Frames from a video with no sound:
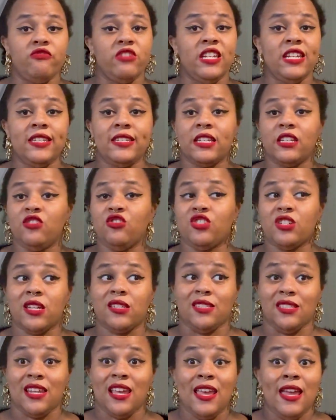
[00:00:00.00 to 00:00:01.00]
read in
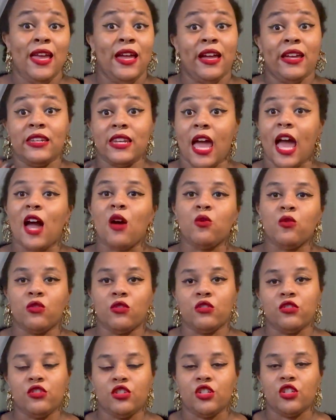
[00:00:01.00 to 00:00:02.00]
just an hour
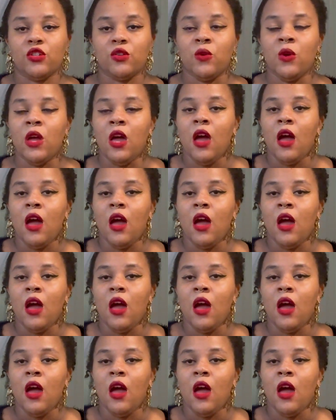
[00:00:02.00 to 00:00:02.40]
or two.